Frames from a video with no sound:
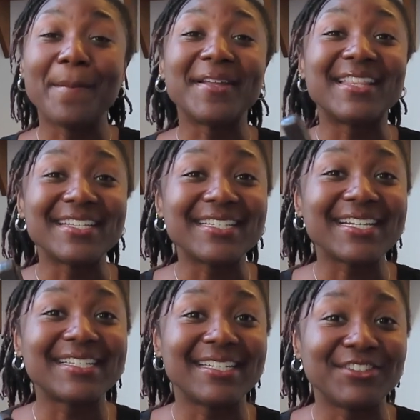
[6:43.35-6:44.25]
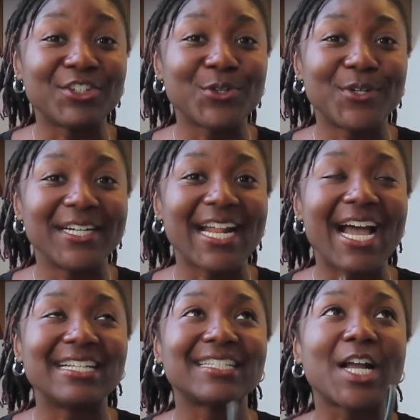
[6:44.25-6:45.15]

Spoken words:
but this extension cord has